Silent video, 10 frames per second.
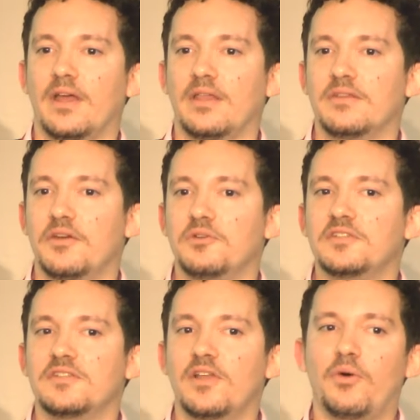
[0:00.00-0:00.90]
And there
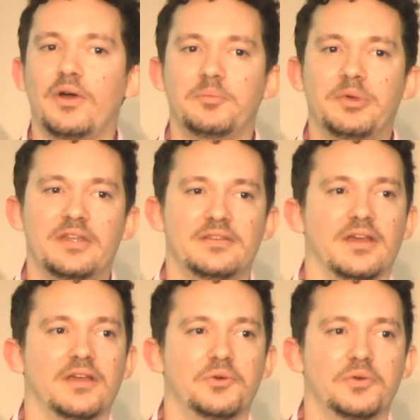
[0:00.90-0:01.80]
is no one
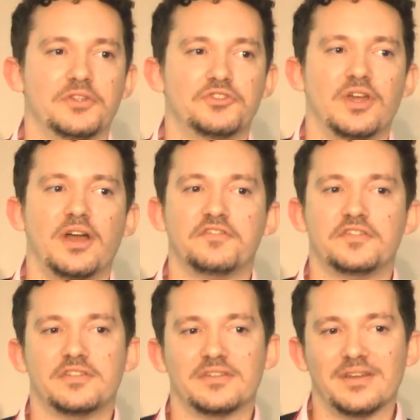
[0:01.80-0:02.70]
better who can
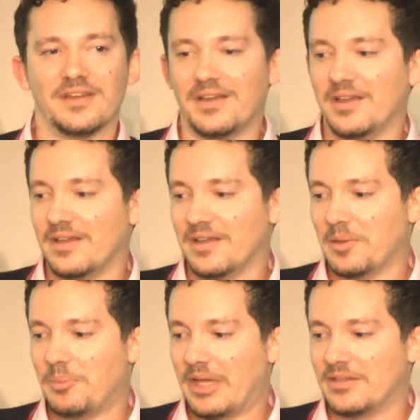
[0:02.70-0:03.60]
draft
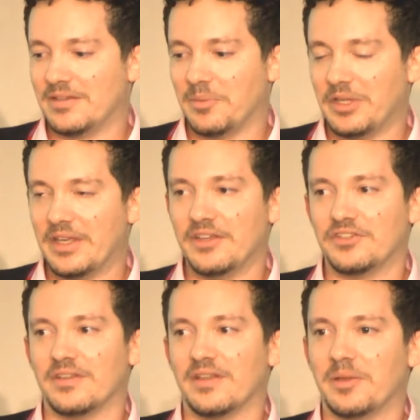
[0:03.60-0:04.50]
a patent
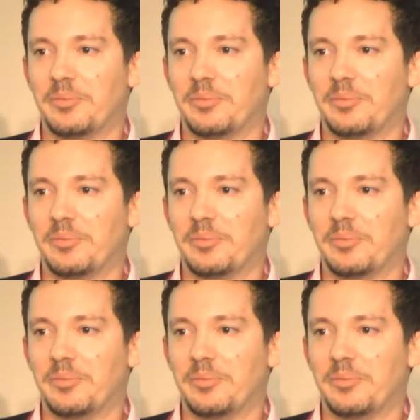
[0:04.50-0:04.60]
application than